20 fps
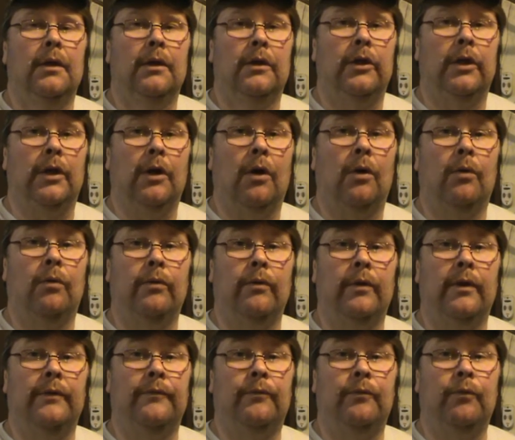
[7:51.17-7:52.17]
you know,
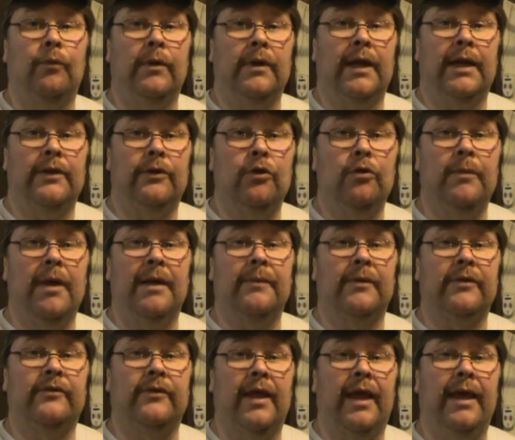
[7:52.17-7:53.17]
when they do make
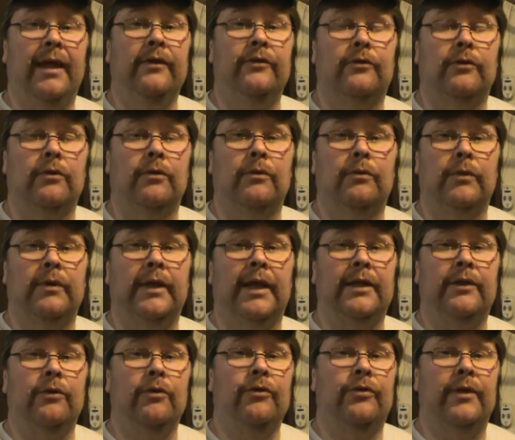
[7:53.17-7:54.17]
mistakes or when
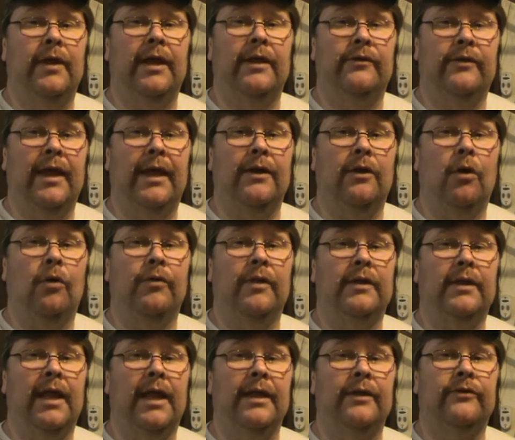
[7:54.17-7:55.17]
they do things, they know
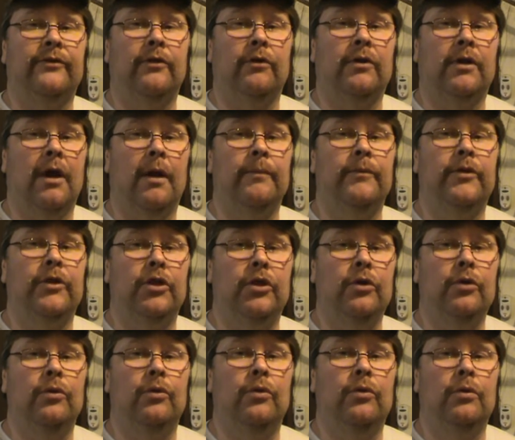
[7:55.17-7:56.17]
that they can still come to
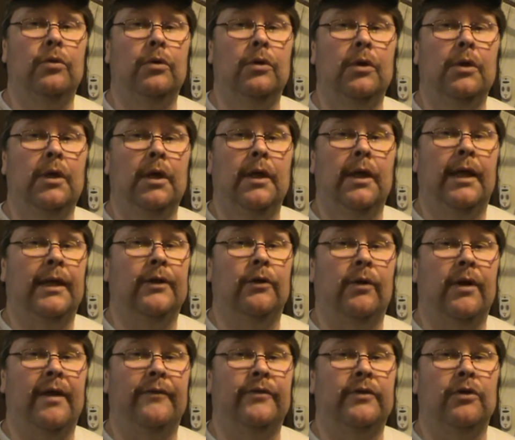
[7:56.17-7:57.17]
you and
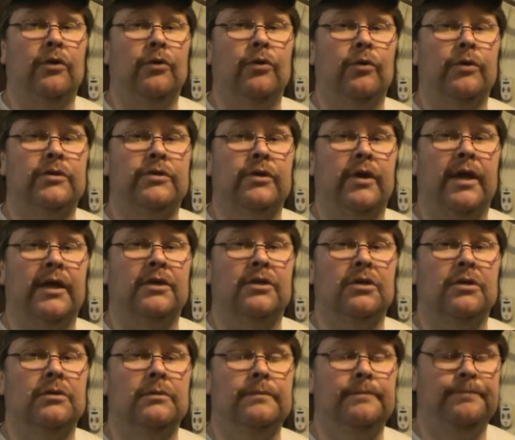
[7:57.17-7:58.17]
don't have to go to a
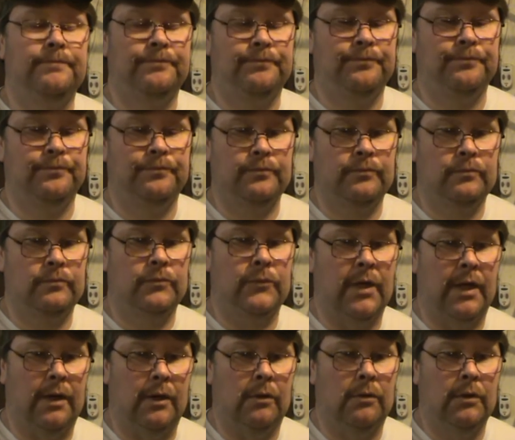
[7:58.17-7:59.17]
stranger.
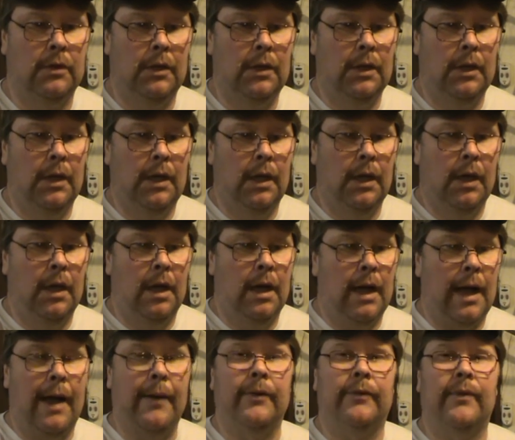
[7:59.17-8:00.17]
You know,
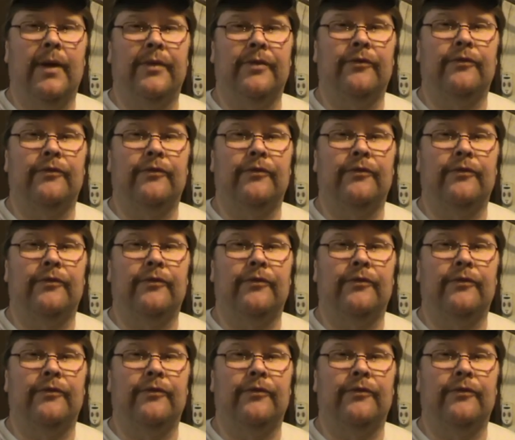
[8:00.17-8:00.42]
I would rather